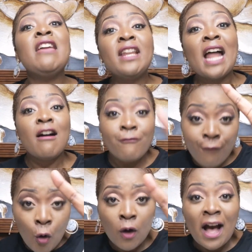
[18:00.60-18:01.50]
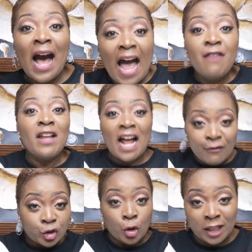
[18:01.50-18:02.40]
Me, I even have 4. I
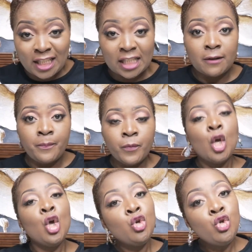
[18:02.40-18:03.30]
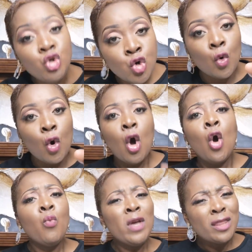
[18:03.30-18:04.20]
even have choice.
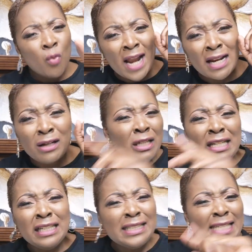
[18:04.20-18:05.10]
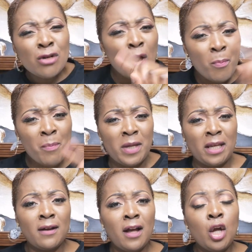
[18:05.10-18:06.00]
You, with 0
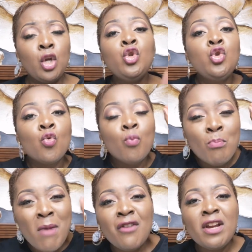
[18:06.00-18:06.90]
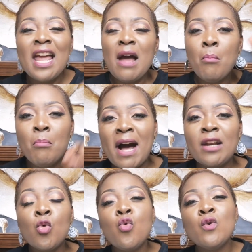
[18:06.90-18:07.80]
baby, you marry a
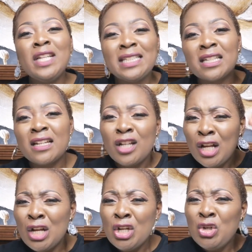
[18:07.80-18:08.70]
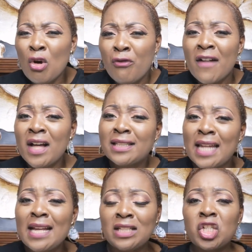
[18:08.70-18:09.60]
man who is your
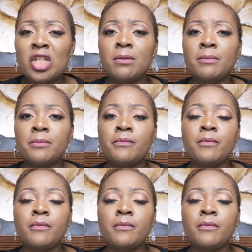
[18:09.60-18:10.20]
father's age.